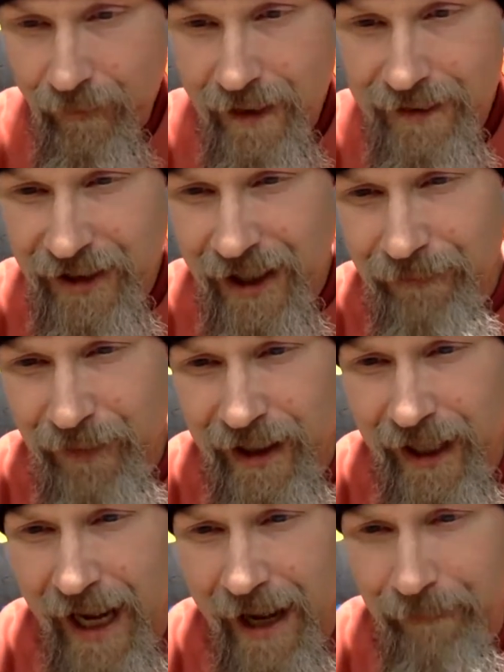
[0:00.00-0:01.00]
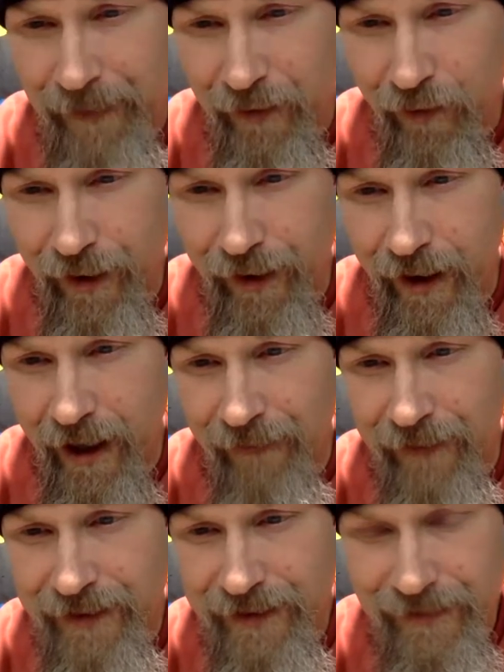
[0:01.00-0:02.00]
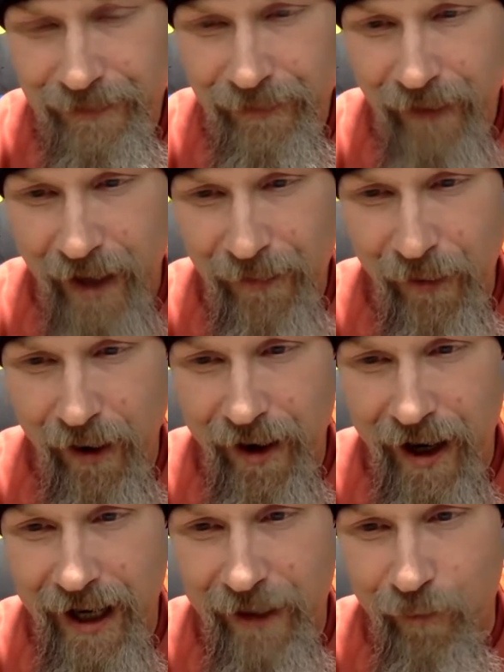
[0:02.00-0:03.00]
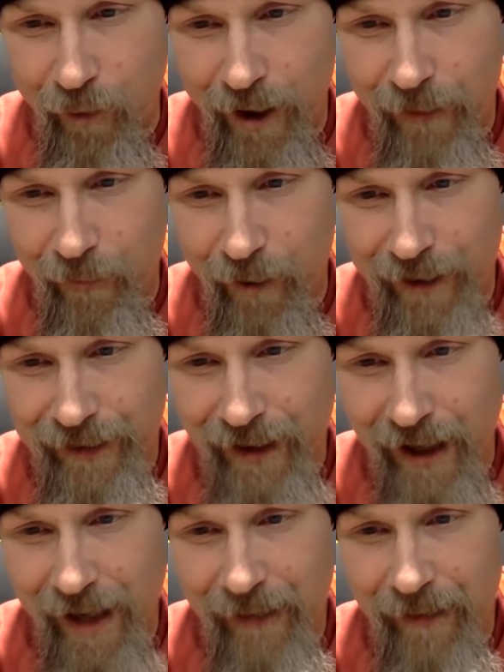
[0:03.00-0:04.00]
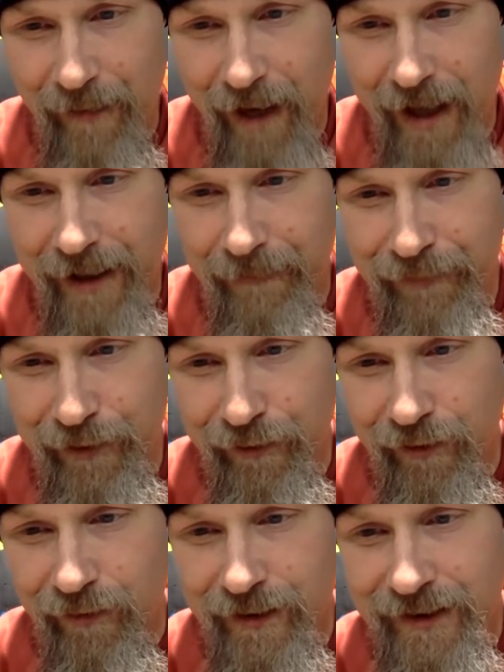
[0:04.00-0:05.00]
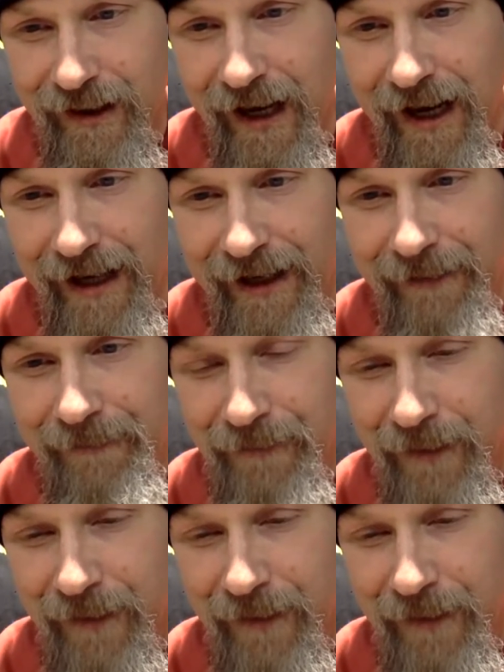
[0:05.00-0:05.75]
Same thing happened on Lovitz. I thought I had won one time, and my computer was lagging.